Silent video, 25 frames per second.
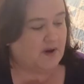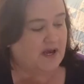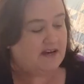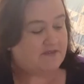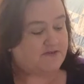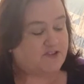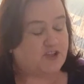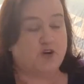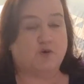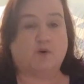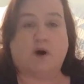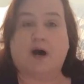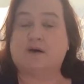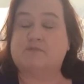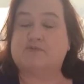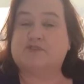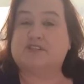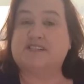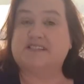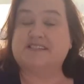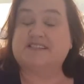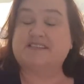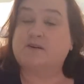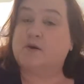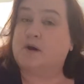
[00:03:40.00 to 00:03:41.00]
I have two
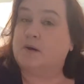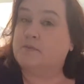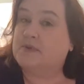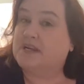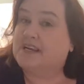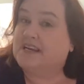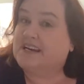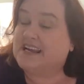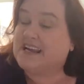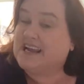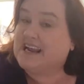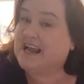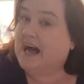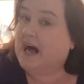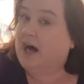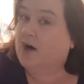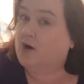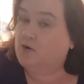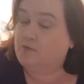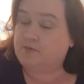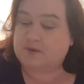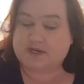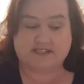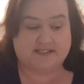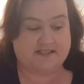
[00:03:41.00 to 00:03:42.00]
options, so I'm going to need
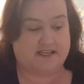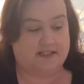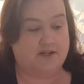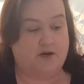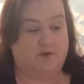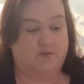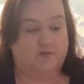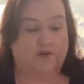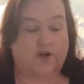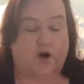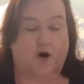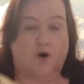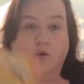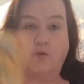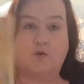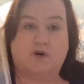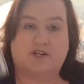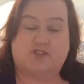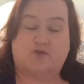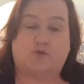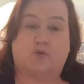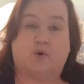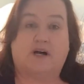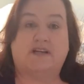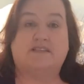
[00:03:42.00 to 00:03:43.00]
help because I don't know
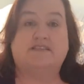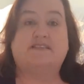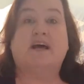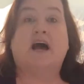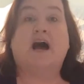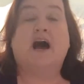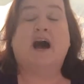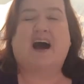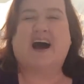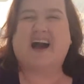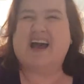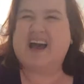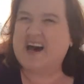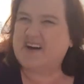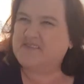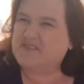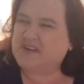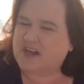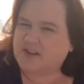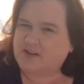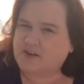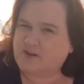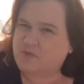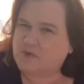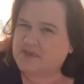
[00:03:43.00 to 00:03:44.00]
which ones. I have
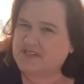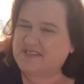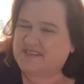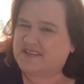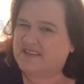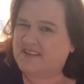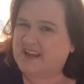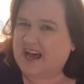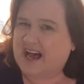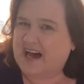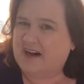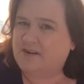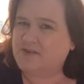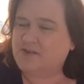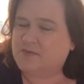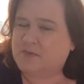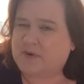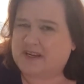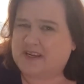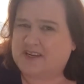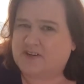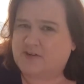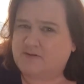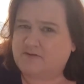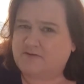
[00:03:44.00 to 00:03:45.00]
other ones in the house, but
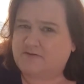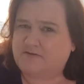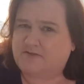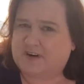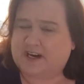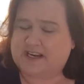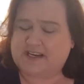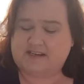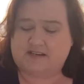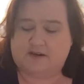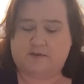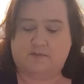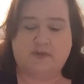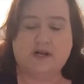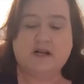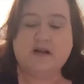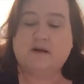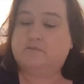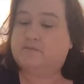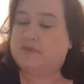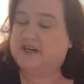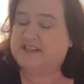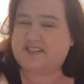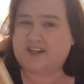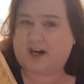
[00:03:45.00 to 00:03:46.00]
I couldn't find them.
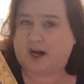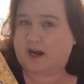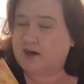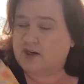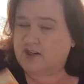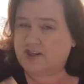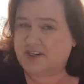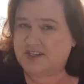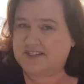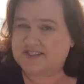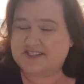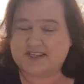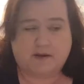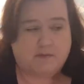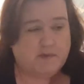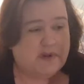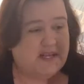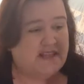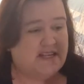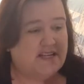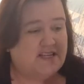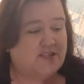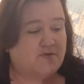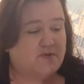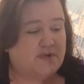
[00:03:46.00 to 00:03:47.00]
My daughter just sent me
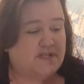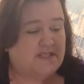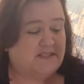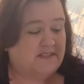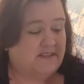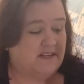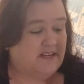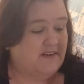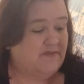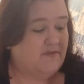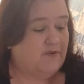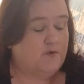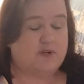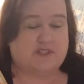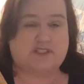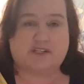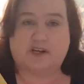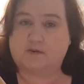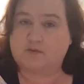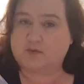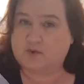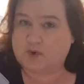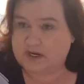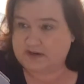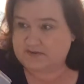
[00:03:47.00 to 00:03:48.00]
these recently, for which
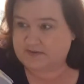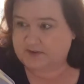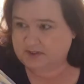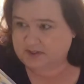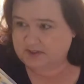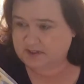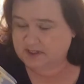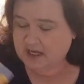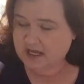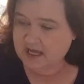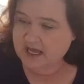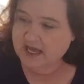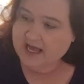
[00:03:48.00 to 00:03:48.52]
I'm grateful.